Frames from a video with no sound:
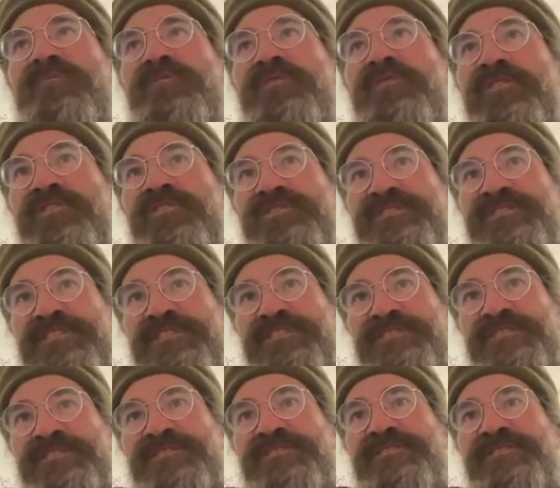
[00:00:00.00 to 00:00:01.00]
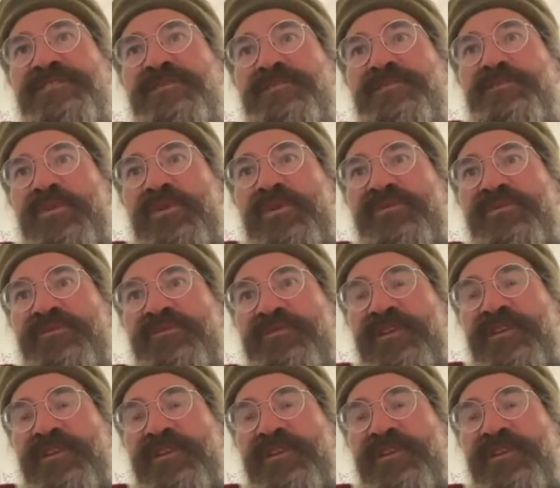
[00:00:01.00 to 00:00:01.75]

First is they're both